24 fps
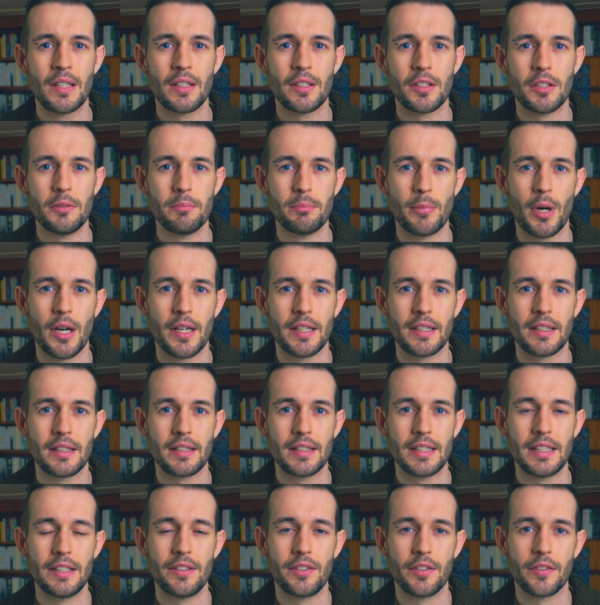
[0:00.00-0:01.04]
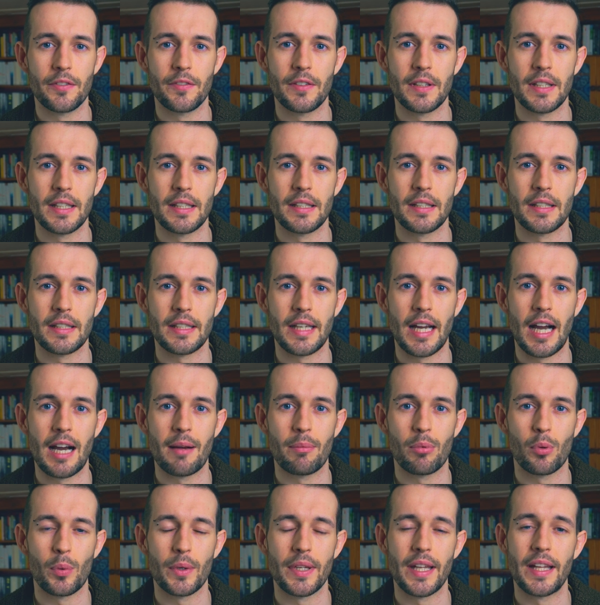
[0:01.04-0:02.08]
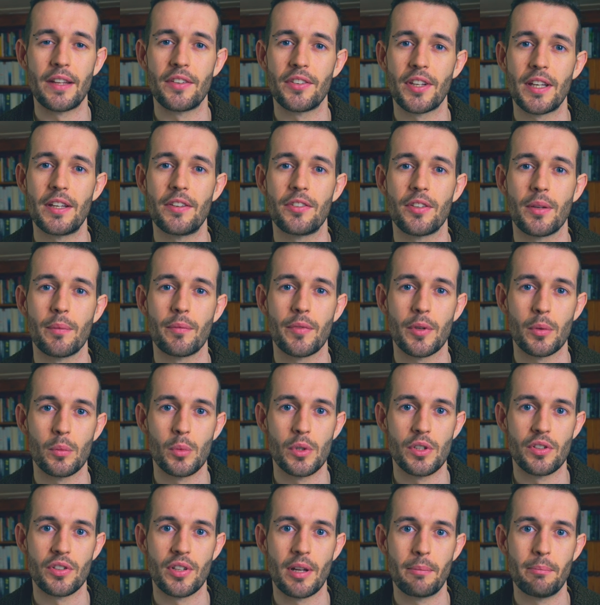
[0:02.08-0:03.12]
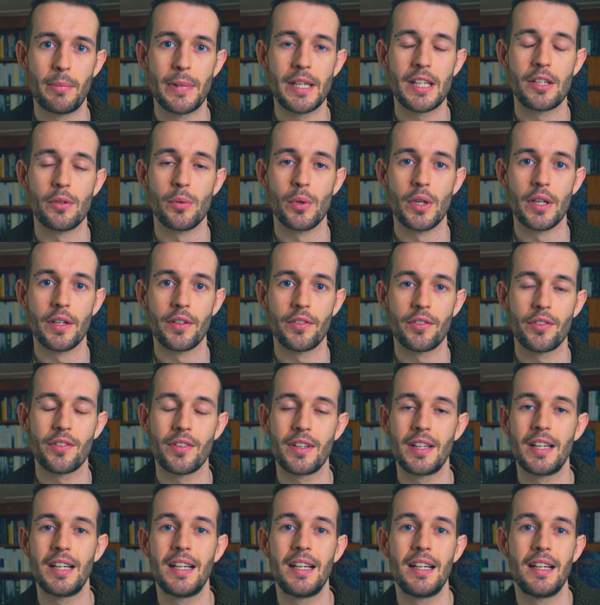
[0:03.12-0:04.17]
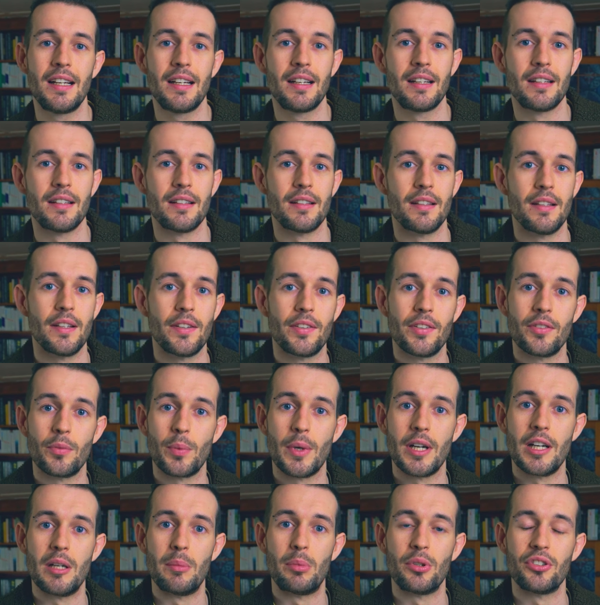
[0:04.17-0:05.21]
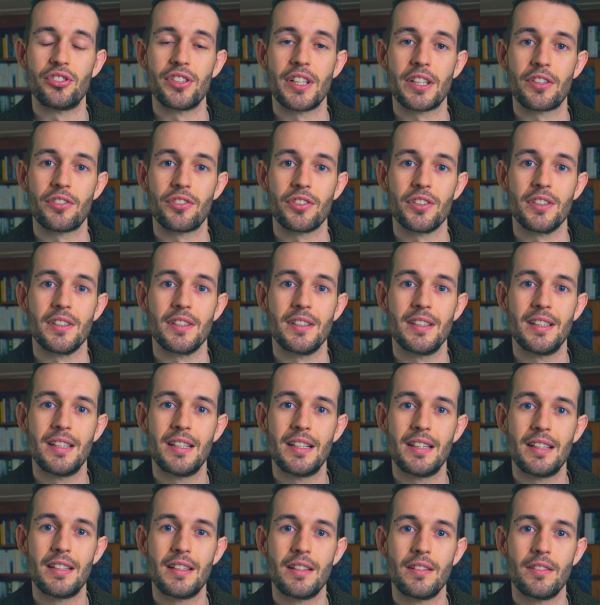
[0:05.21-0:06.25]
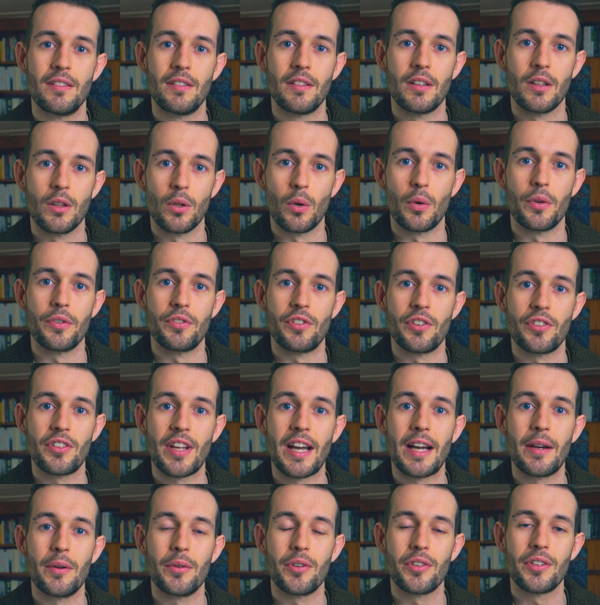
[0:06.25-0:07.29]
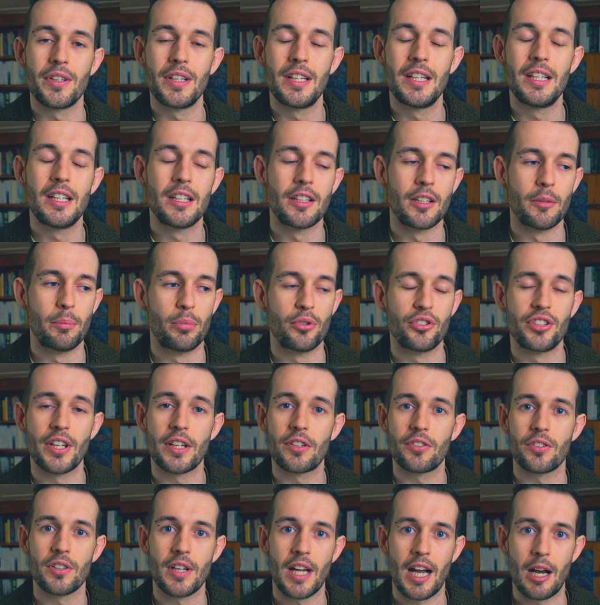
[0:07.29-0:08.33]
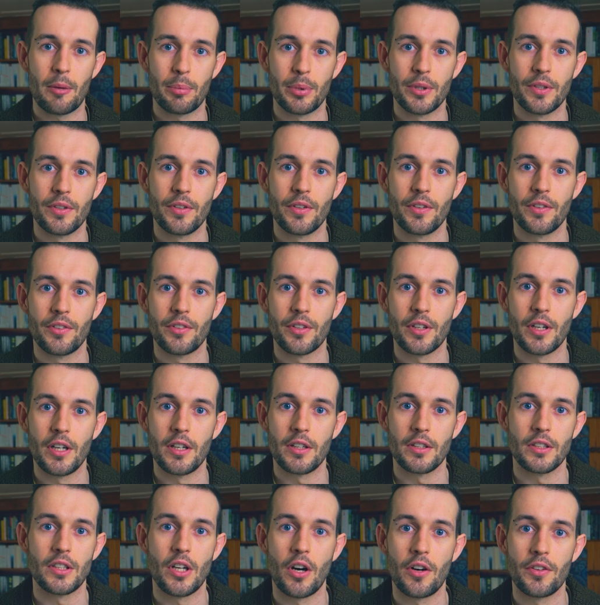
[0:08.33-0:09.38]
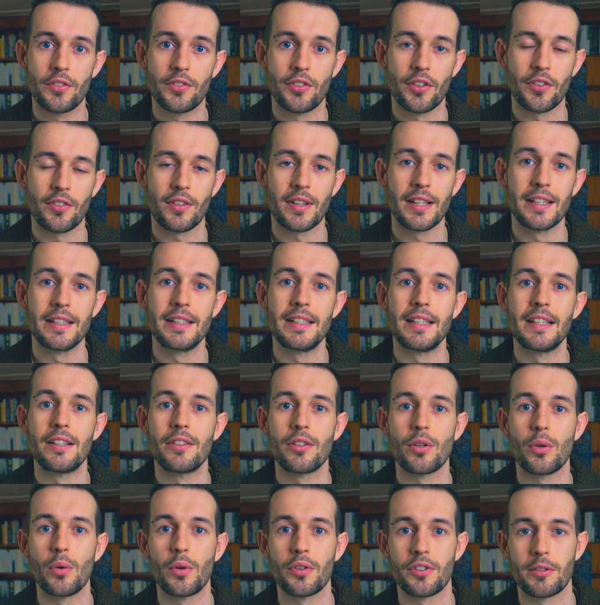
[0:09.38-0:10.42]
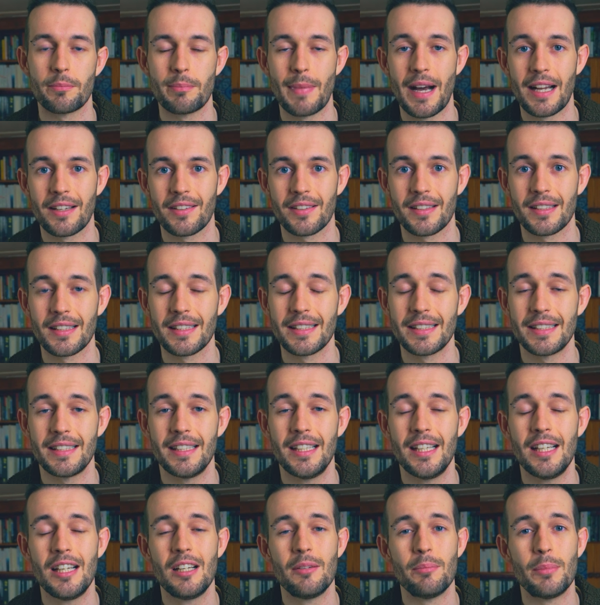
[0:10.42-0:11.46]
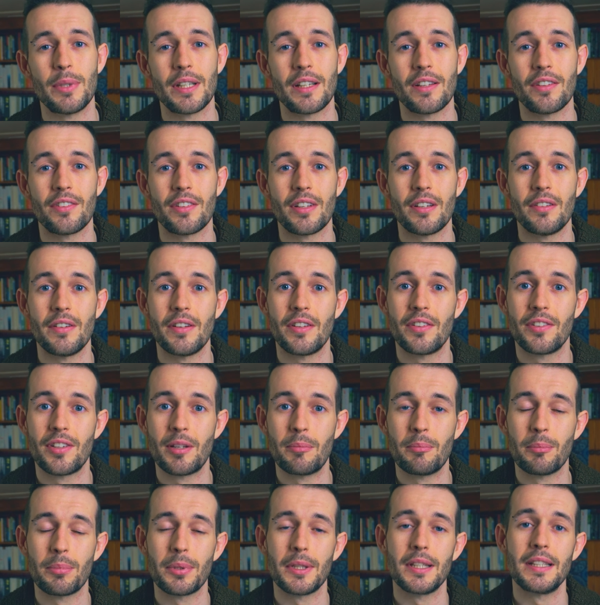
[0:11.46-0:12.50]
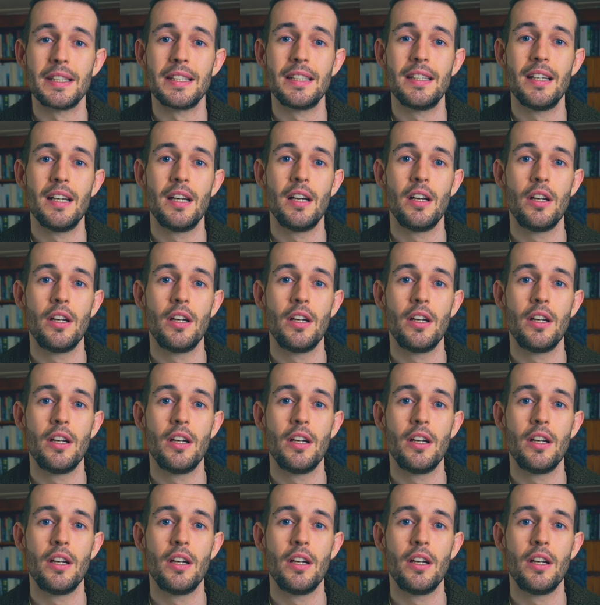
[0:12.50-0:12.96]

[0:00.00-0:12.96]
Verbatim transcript: you might need to fill in the gap when they say something which is ambiguous. This is where a projection launches out. The projection happens unconsciously and automatically because there is simply